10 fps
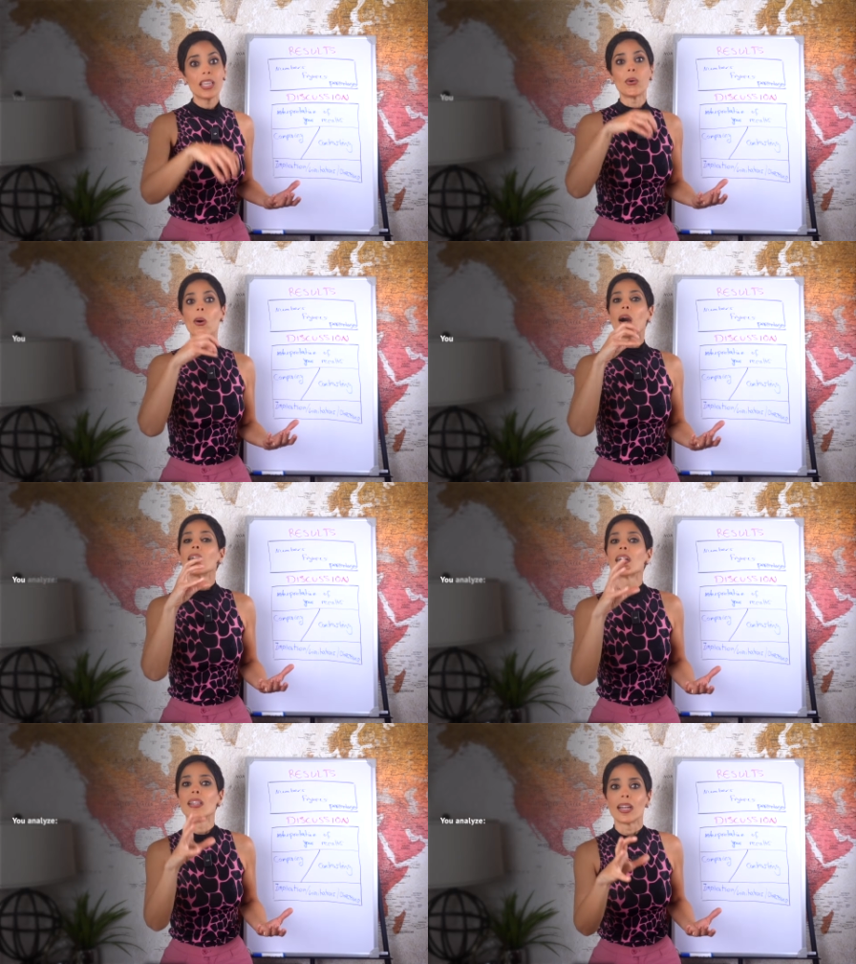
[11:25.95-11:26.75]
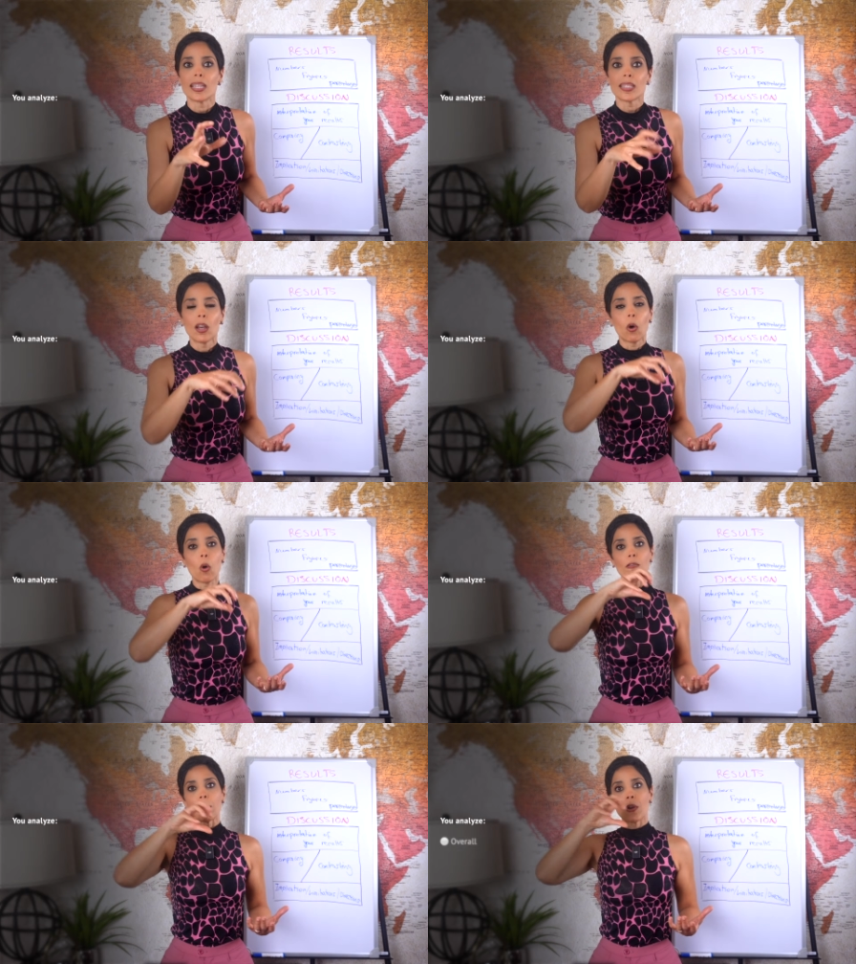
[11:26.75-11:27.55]
You analyze
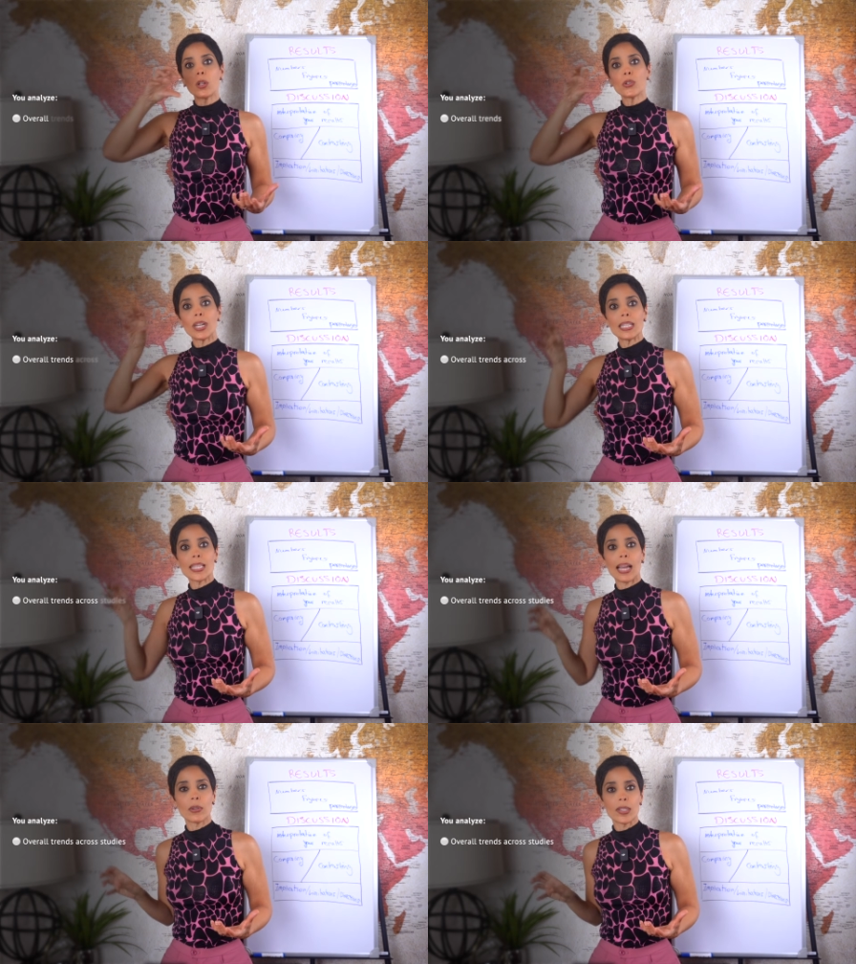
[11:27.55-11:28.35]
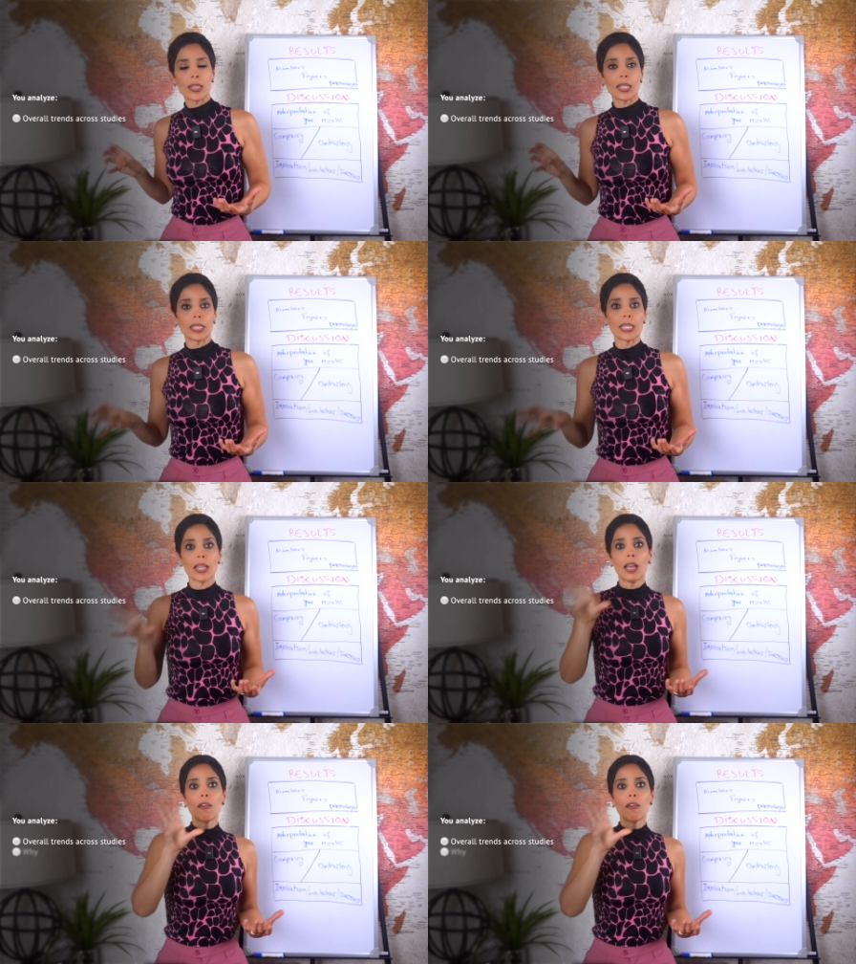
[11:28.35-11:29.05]
overall trends across the studies,